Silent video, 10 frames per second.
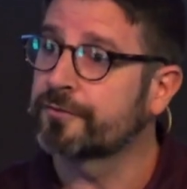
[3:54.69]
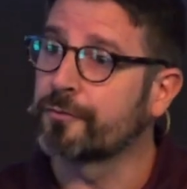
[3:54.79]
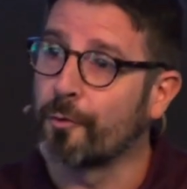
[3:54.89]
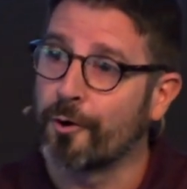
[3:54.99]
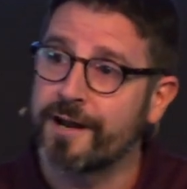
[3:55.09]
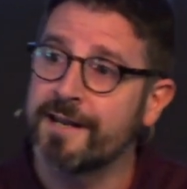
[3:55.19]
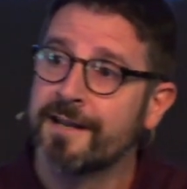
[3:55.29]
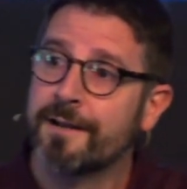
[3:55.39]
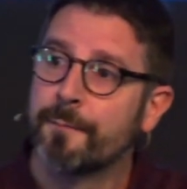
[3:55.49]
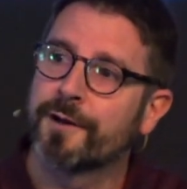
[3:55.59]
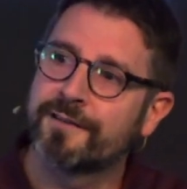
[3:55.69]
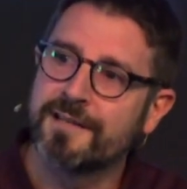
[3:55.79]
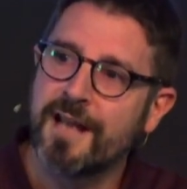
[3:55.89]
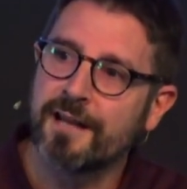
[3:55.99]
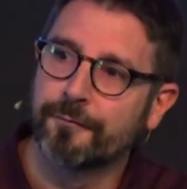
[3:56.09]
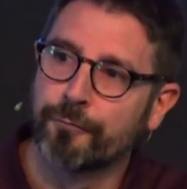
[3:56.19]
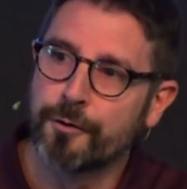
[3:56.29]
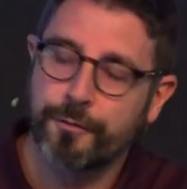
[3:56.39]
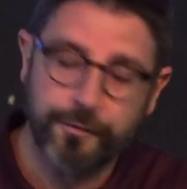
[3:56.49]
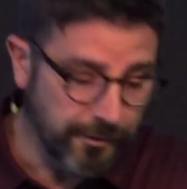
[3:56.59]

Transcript: story, but at the end of Ruth,